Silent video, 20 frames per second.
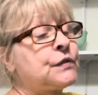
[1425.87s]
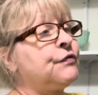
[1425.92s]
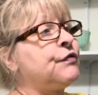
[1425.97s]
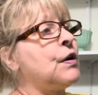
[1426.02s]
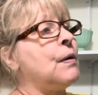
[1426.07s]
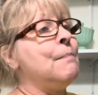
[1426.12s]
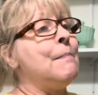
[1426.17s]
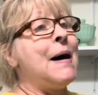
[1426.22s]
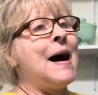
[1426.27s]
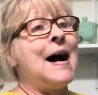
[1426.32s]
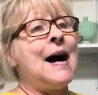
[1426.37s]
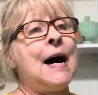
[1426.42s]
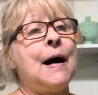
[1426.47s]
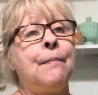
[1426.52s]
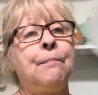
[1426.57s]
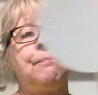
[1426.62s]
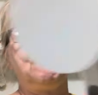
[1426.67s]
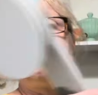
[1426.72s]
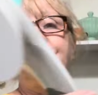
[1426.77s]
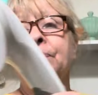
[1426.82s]
for
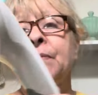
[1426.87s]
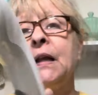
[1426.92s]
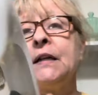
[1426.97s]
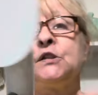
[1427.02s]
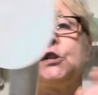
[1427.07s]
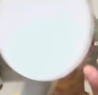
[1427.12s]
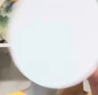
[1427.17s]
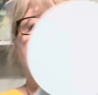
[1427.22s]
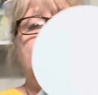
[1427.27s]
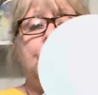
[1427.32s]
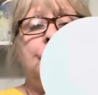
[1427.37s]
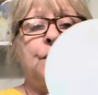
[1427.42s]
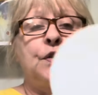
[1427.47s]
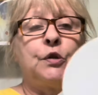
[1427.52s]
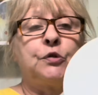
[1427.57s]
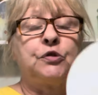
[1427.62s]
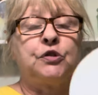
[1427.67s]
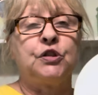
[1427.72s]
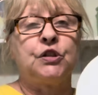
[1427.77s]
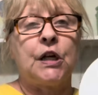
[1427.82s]
mom. It's one of
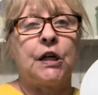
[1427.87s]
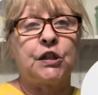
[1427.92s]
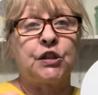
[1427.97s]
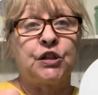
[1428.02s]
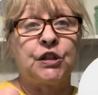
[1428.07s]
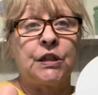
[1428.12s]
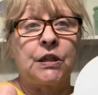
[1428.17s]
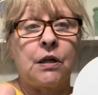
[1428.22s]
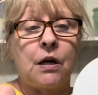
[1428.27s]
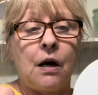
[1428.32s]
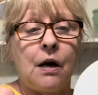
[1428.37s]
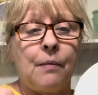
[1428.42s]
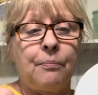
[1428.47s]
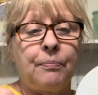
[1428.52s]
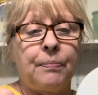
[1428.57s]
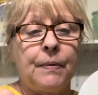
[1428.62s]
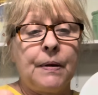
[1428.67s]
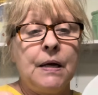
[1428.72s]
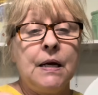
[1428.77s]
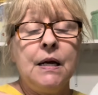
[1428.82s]
those suction
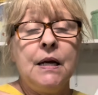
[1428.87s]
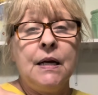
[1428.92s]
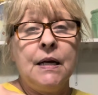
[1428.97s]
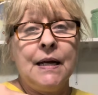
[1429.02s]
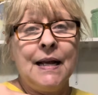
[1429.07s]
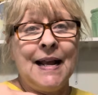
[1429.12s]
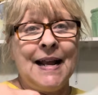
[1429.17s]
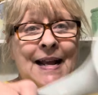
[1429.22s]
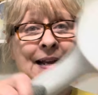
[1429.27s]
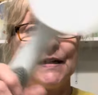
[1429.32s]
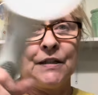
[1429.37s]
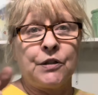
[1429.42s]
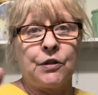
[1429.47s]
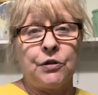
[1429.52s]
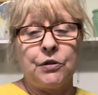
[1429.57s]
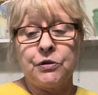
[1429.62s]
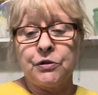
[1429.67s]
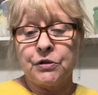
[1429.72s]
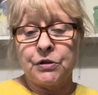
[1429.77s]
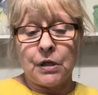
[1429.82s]
cup
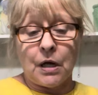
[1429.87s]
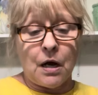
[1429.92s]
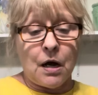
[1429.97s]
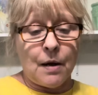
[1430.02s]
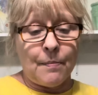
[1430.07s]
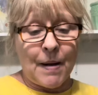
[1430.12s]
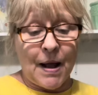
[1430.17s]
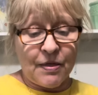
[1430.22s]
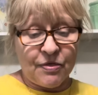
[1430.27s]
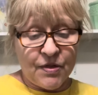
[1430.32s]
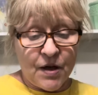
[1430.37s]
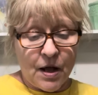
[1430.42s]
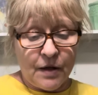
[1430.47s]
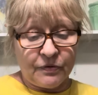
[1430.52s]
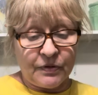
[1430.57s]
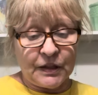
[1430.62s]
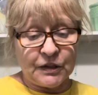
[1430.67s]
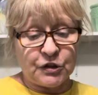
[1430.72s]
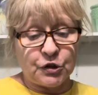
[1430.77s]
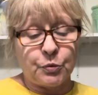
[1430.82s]
handles. Um, I
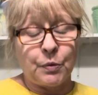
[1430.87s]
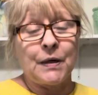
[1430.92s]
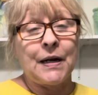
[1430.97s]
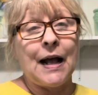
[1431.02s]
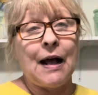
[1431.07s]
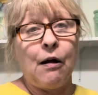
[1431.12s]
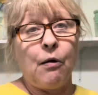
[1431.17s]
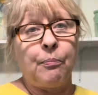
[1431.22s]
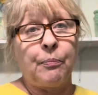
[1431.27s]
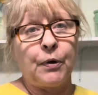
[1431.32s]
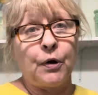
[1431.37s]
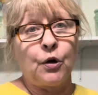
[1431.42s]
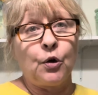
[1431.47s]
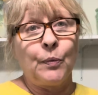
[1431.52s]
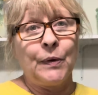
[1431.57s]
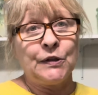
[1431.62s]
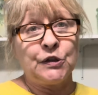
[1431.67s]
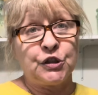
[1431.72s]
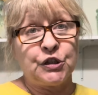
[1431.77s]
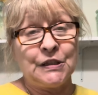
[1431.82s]
thought this would help her
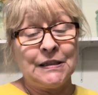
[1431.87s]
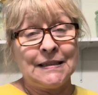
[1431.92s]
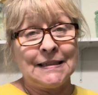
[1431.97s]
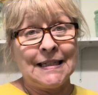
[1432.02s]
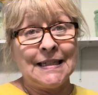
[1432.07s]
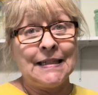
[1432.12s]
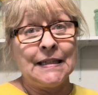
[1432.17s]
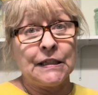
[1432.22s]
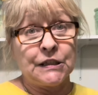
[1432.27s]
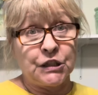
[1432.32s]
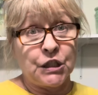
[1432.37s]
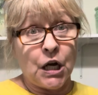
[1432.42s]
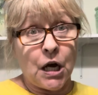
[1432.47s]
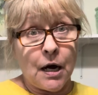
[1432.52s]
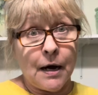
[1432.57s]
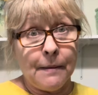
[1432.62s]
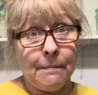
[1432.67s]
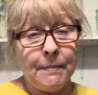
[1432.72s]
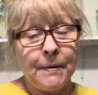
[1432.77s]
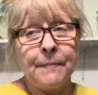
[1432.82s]
when she's in the
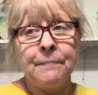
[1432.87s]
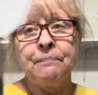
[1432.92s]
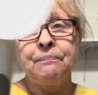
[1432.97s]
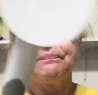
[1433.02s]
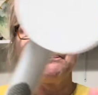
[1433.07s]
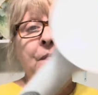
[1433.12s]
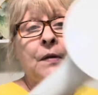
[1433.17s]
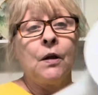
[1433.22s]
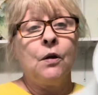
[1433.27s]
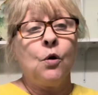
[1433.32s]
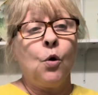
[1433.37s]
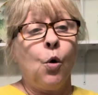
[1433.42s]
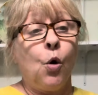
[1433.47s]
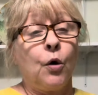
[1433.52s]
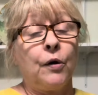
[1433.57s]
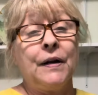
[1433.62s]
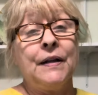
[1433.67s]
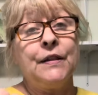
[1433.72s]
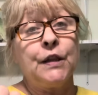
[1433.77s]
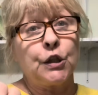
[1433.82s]
tub
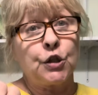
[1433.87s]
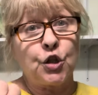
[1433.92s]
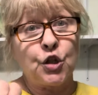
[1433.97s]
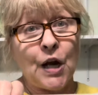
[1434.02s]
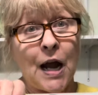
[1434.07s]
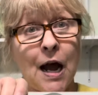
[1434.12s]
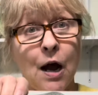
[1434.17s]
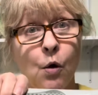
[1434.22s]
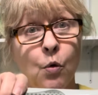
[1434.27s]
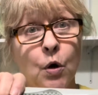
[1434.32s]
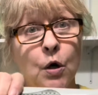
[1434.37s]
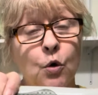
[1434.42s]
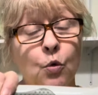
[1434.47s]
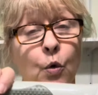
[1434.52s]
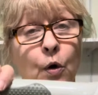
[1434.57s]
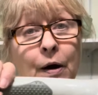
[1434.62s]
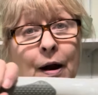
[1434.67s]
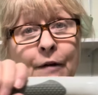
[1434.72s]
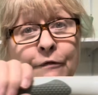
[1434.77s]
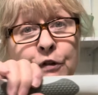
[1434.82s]
or in the shower,
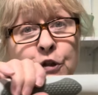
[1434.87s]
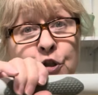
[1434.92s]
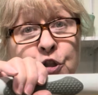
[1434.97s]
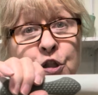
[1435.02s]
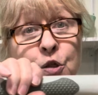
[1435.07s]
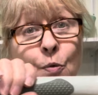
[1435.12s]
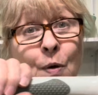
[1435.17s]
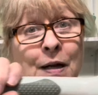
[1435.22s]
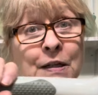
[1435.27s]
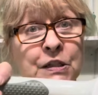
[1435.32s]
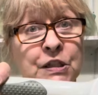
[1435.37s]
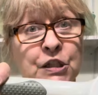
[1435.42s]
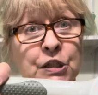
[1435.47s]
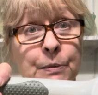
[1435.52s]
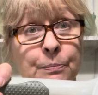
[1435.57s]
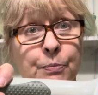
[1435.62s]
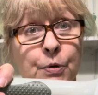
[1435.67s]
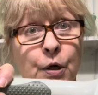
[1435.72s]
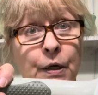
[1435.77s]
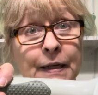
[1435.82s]
wherever she wants to
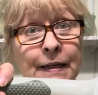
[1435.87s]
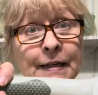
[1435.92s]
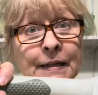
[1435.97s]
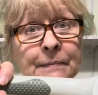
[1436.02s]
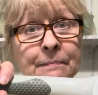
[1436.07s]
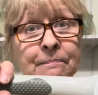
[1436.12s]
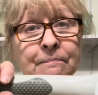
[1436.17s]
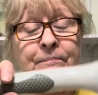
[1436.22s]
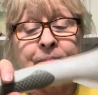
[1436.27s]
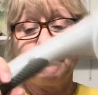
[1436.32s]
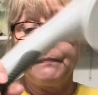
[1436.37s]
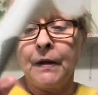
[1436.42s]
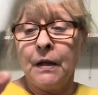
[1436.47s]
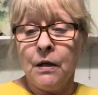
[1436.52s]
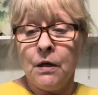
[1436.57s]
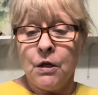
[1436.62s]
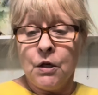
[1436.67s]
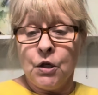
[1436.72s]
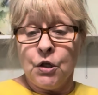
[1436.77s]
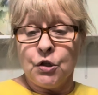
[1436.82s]
put it.
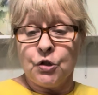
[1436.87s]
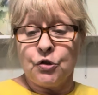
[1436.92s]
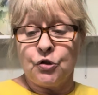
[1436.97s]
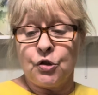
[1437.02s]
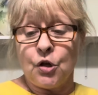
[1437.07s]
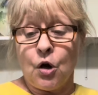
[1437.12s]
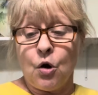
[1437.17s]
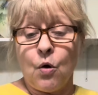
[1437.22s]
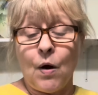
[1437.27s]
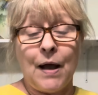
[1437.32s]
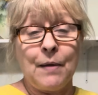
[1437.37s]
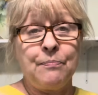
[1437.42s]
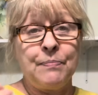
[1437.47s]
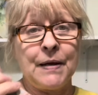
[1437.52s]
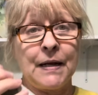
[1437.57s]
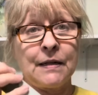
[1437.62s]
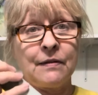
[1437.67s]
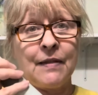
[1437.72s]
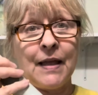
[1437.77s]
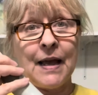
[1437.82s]
So I
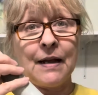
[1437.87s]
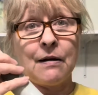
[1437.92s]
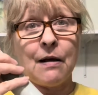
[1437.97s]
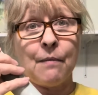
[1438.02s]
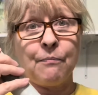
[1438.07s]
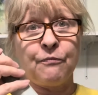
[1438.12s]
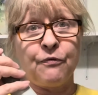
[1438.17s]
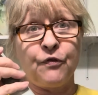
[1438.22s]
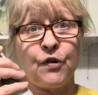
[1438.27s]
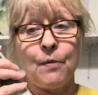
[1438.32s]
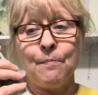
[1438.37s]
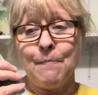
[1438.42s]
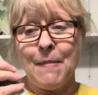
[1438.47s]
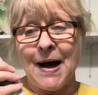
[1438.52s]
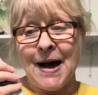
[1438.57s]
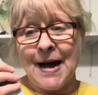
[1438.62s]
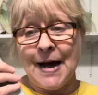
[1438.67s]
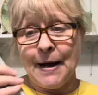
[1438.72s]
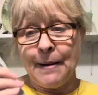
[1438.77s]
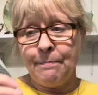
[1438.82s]
picked that up for
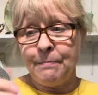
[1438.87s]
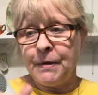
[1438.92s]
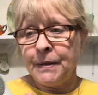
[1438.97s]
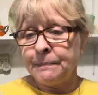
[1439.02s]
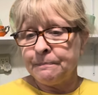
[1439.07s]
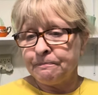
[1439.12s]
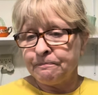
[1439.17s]
mom.